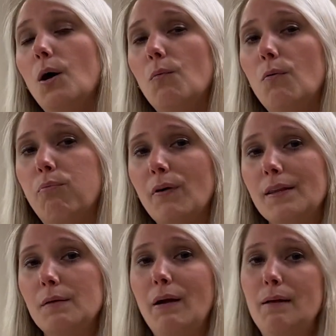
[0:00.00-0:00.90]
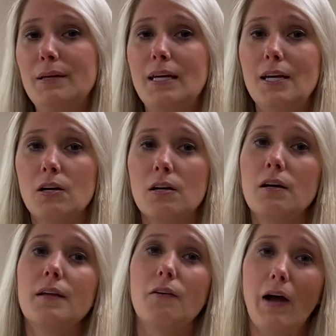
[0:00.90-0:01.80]
We'll bring the baby
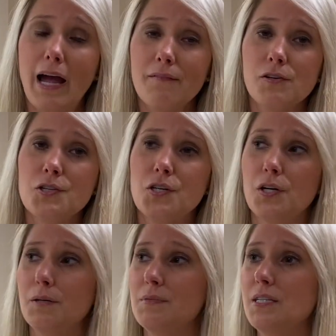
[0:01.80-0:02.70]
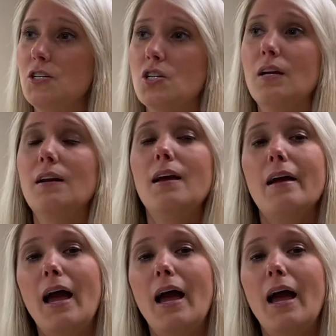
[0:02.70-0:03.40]
here. They'll have their circumcision,